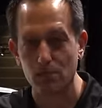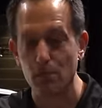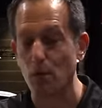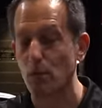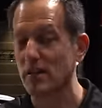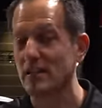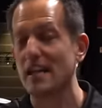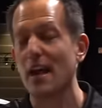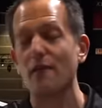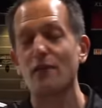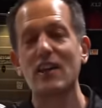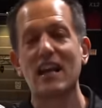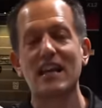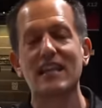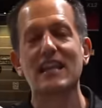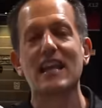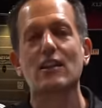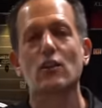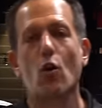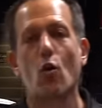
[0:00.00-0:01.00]
but we definitely got to
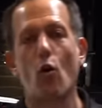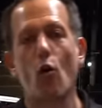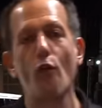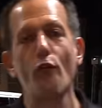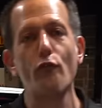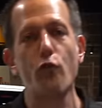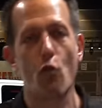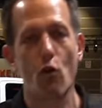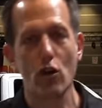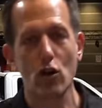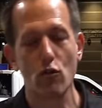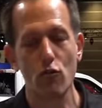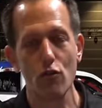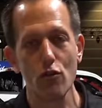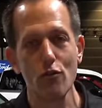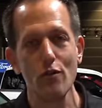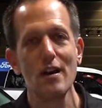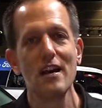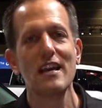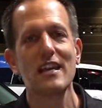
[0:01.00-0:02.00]
thank the whole Ford
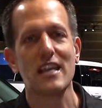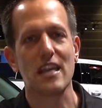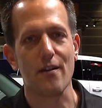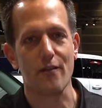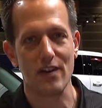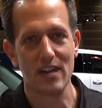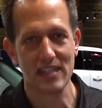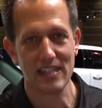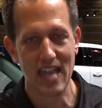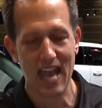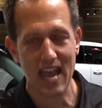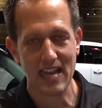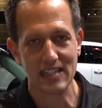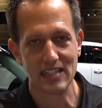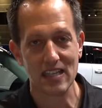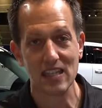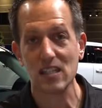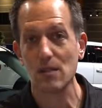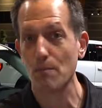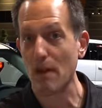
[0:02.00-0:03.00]
crew giving us
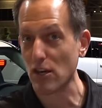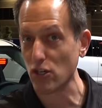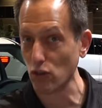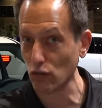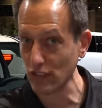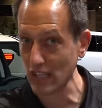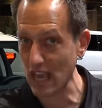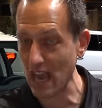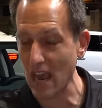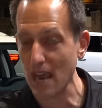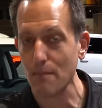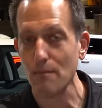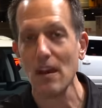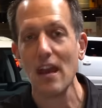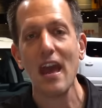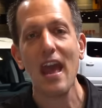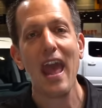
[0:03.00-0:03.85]
access, special time